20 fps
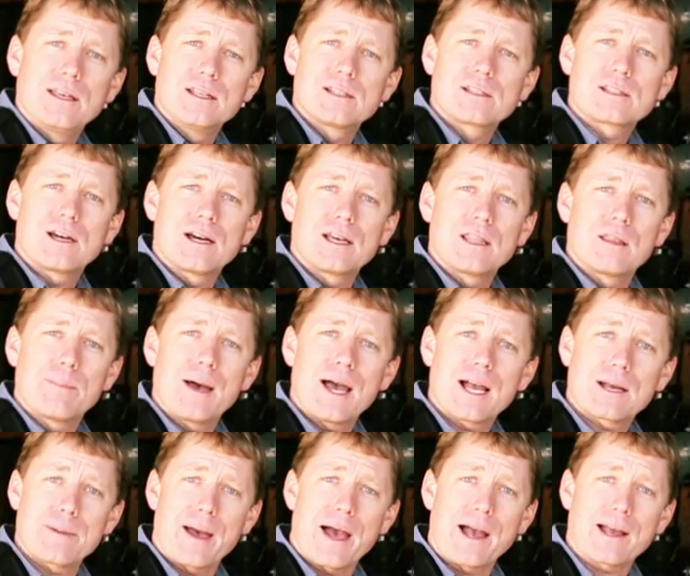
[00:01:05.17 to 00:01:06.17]
inside the
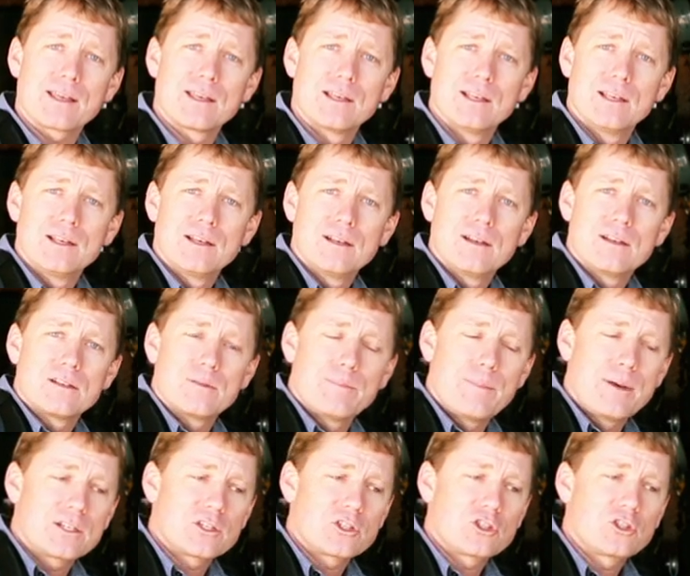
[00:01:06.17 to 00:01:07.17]
backpack.
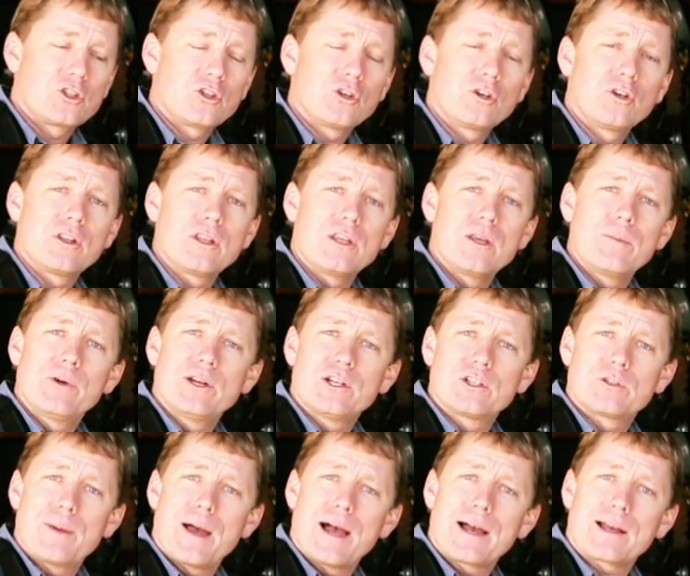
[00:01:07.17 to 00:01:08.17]
Make sure that you
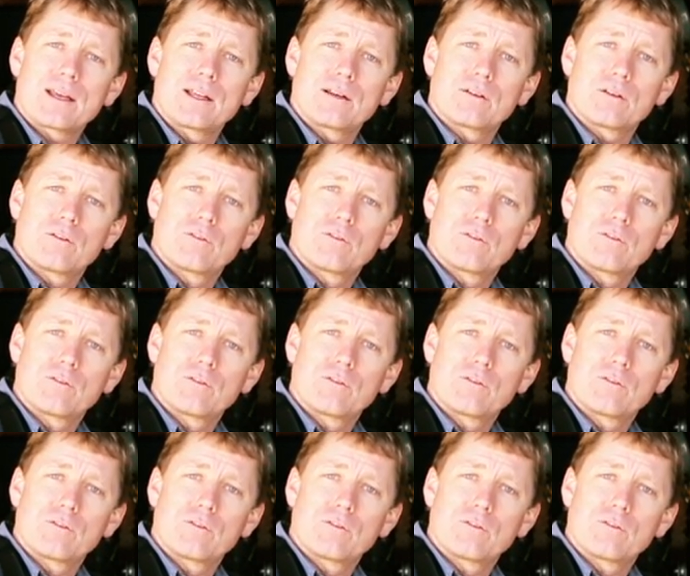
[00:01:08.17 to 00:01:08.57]
reach back and